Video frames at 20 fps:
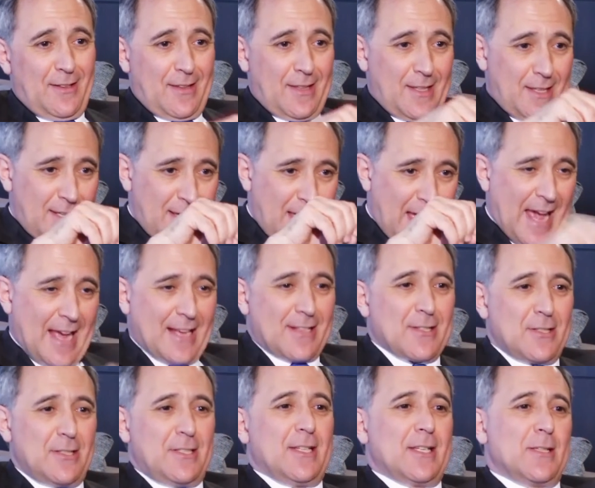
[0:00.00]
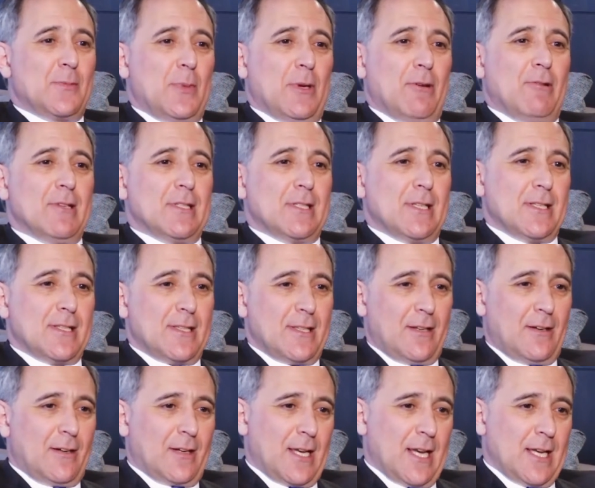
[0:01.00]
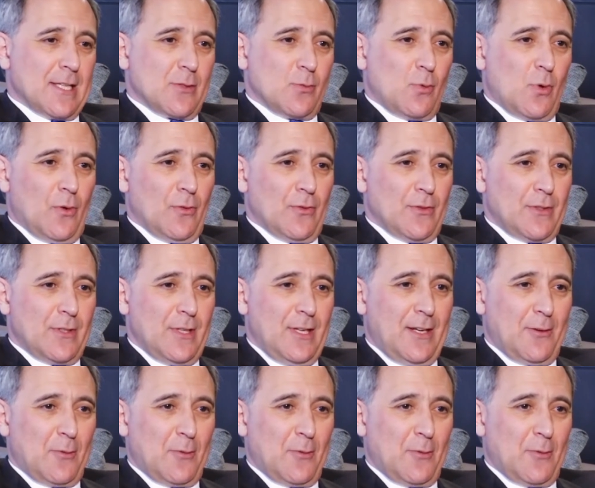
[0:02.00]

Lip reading: the excellent experiences that our guests want.